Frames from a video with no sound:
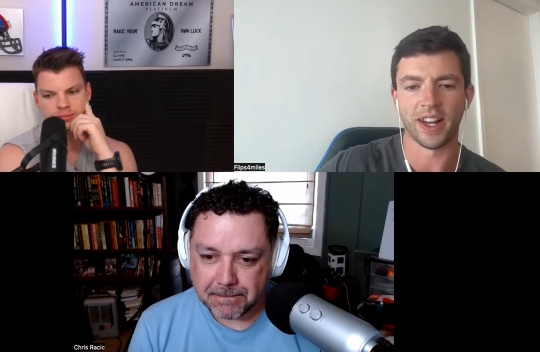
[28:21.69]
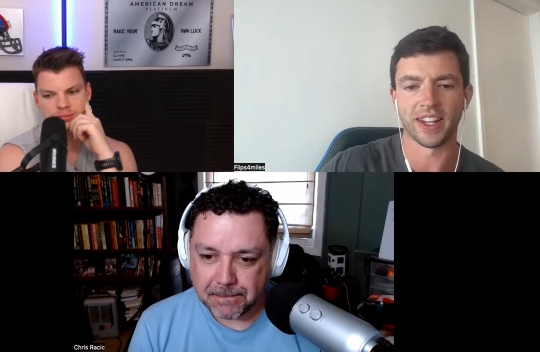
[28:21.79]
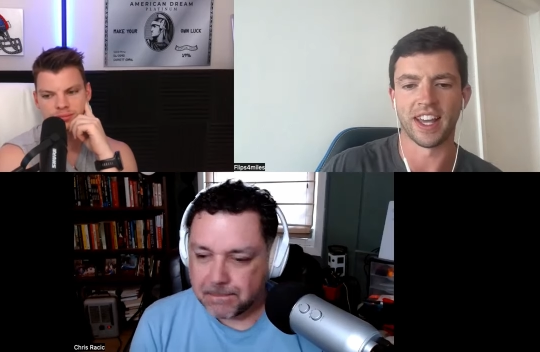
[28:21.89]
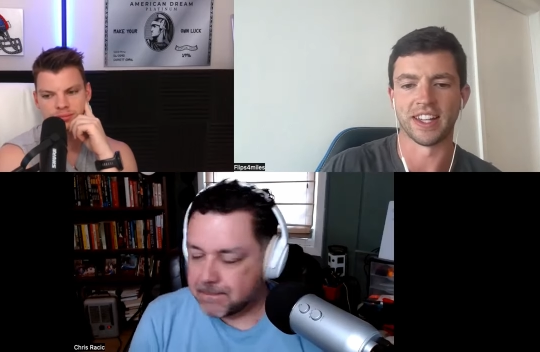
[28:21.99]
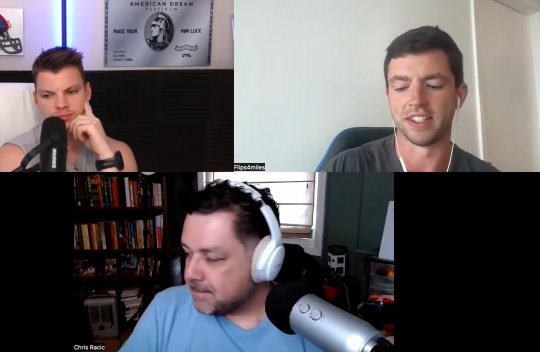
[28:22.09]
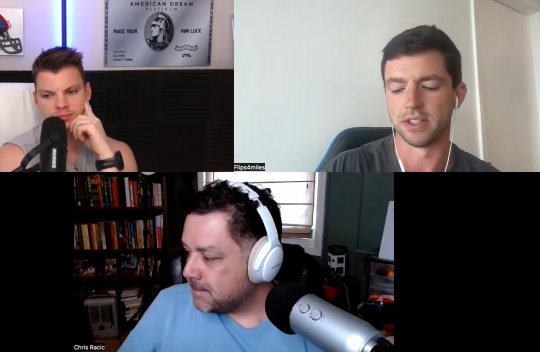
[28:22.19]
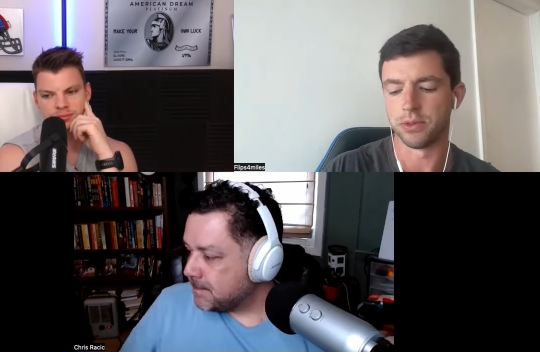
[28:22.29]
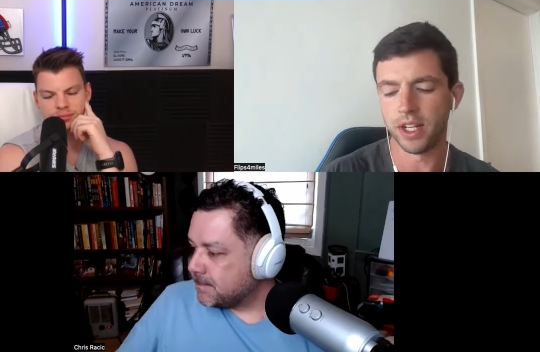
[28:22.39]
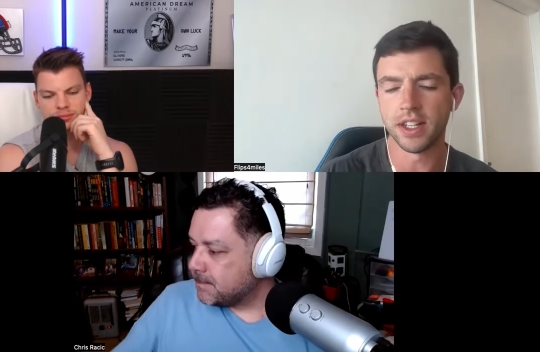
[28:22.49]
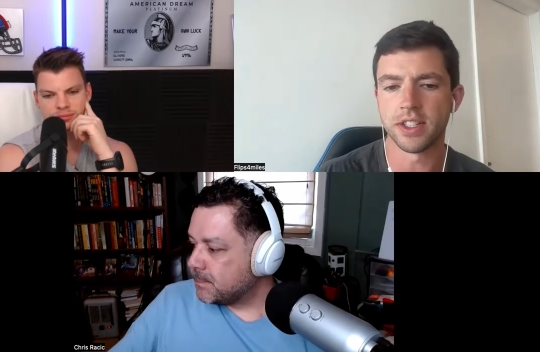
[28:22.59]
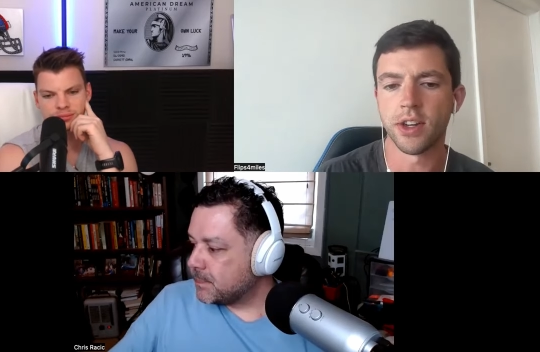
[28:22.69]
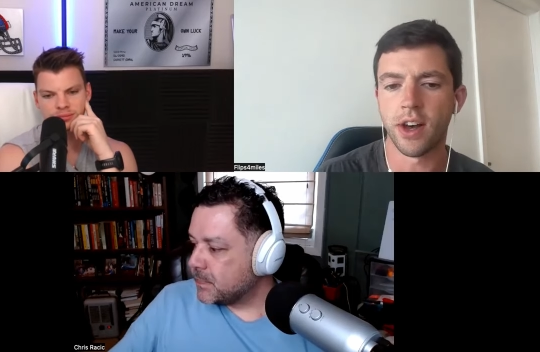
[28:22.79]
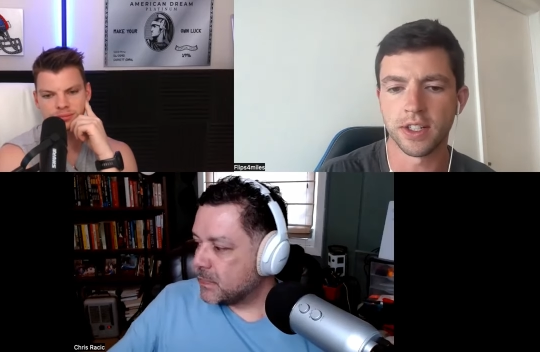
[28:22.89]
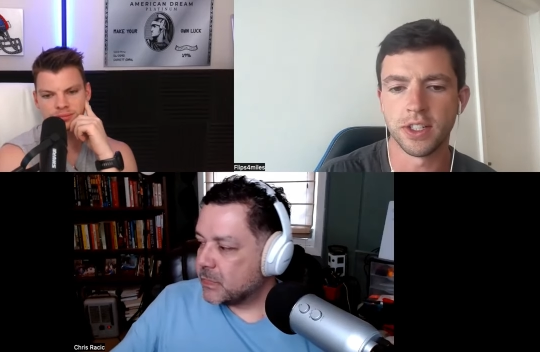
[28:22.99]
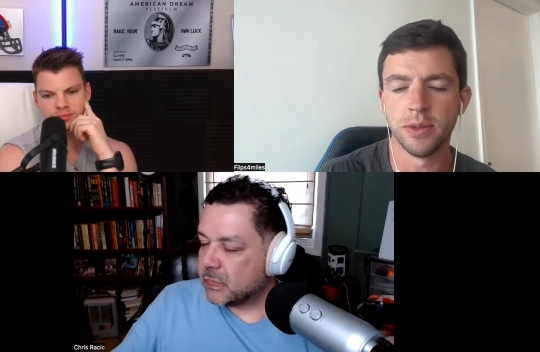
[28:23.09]
Speaker 1: podcast is we didn't
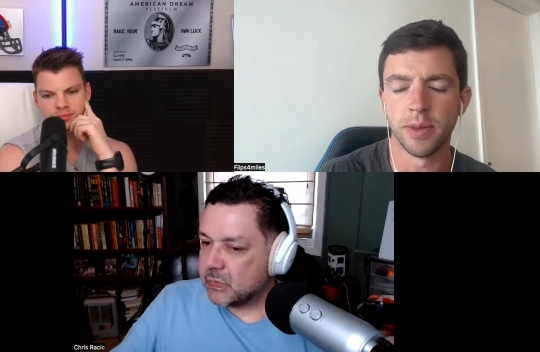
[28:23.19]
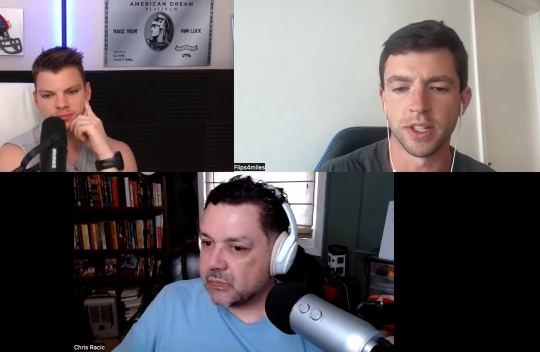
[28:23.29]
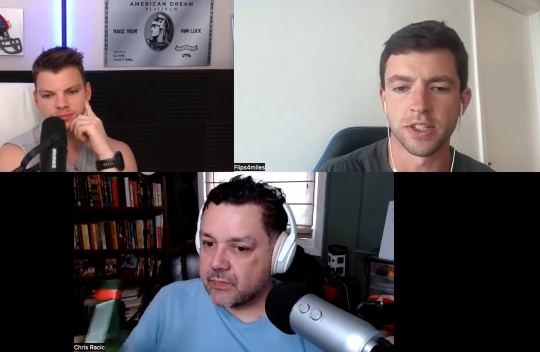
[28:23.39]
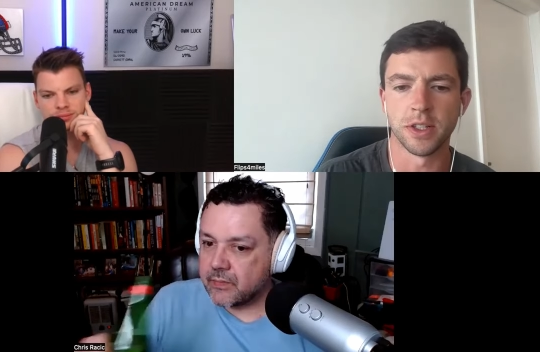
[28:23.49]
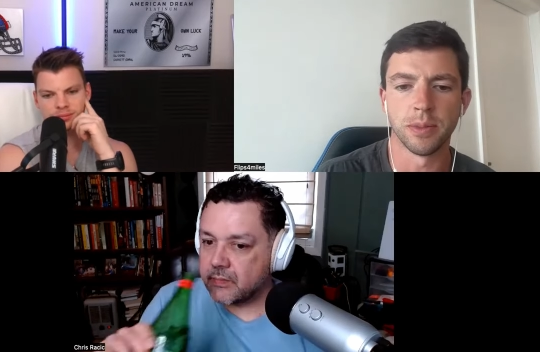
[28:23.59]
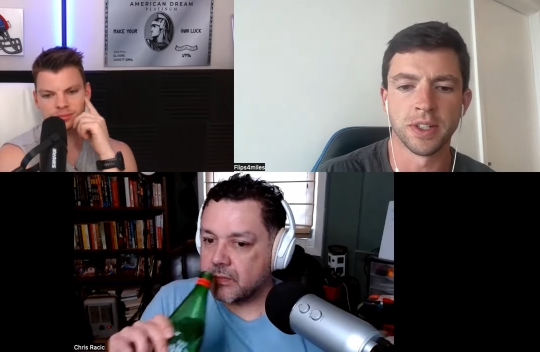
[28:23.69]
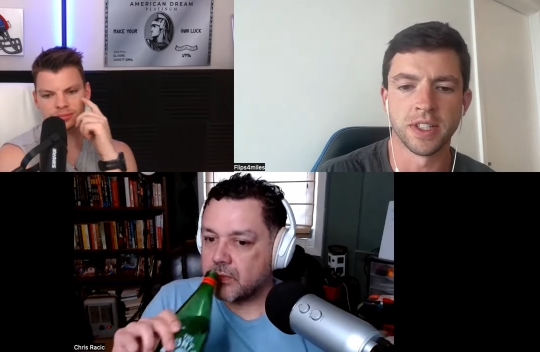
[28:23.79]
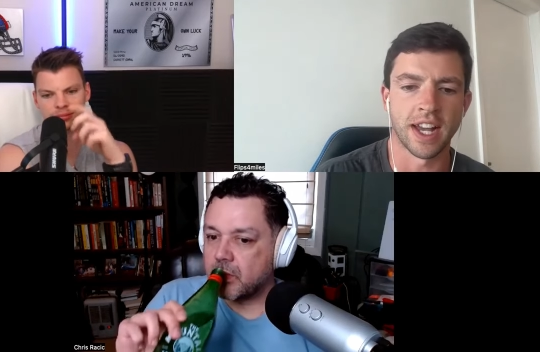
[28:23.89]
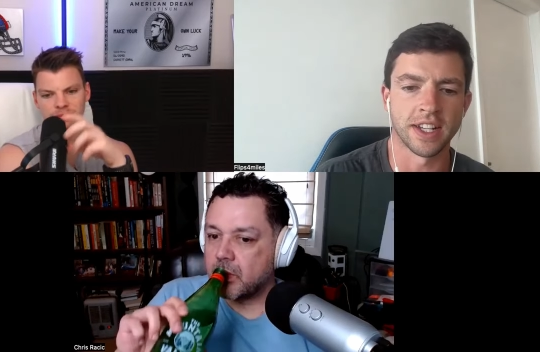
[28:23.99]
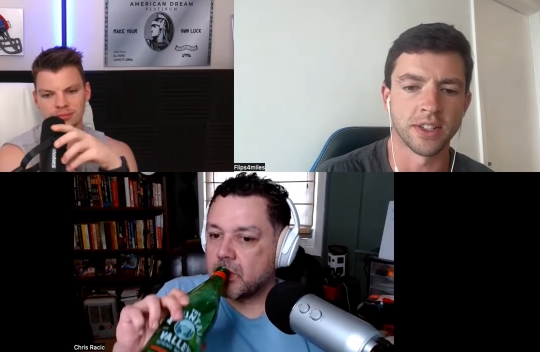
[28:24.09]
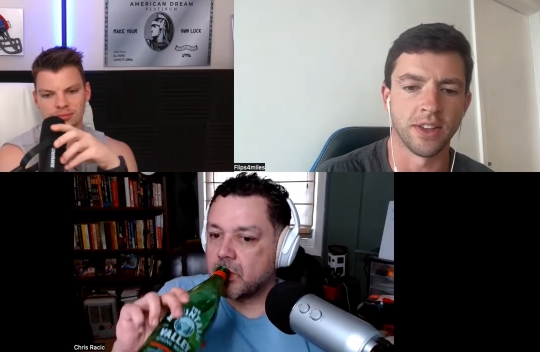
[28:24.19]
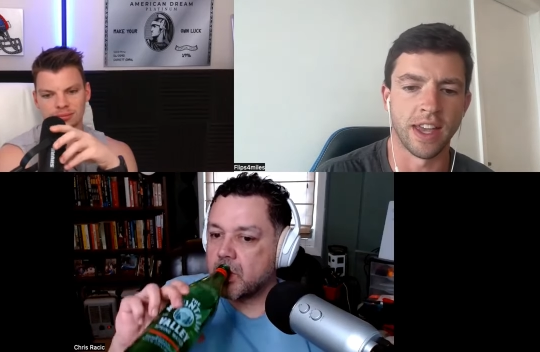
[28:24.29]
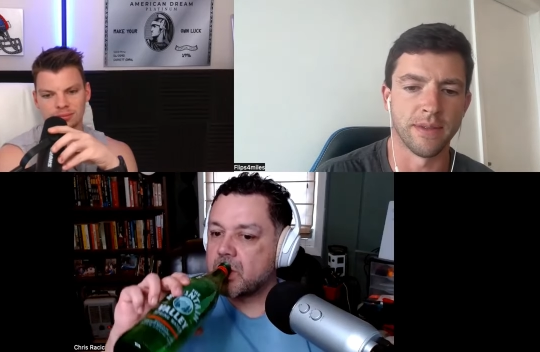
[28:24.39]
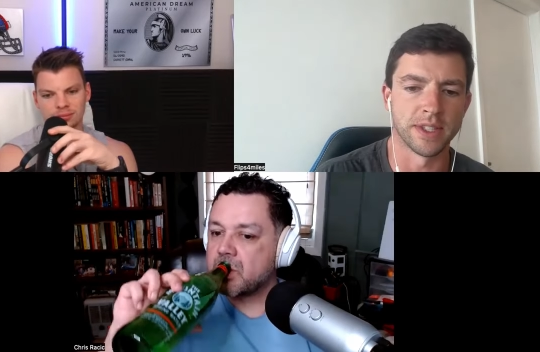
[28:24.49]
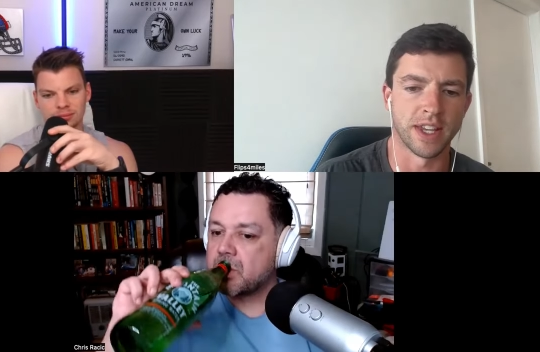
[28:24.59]
talk too much super
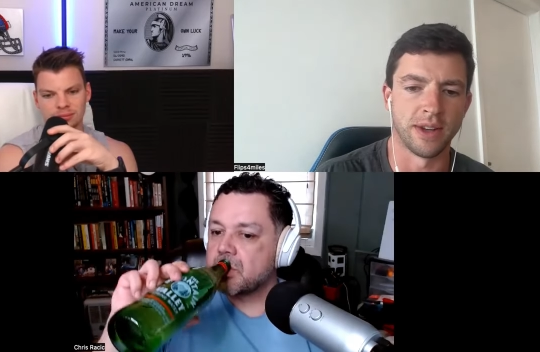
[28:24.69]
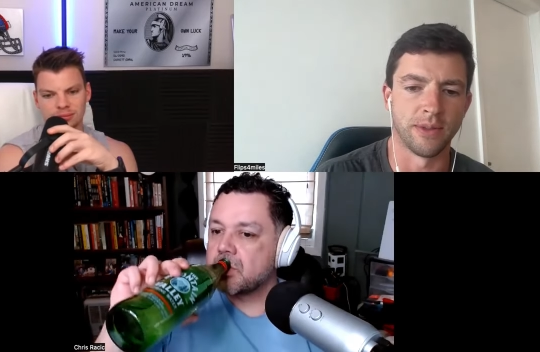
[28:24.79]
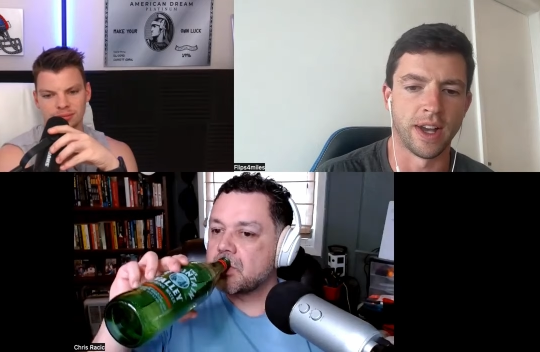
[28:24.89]
tactical Amazon